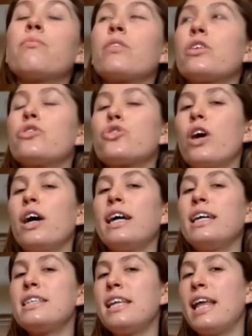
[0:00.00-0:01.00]
Try
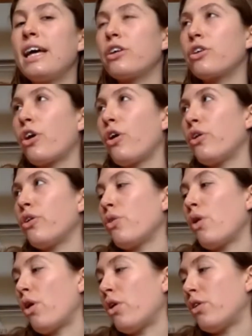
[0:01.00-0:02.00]
to let go
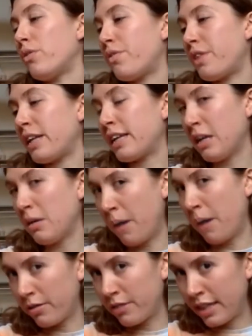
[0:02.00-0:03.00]
of thinking
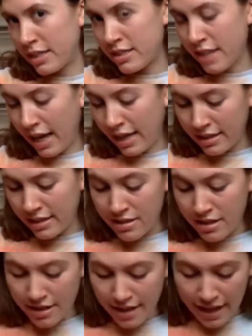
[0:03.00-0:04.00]
about this as a
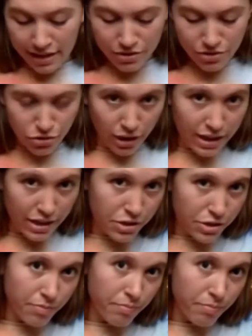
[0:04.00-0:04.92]
neck stretch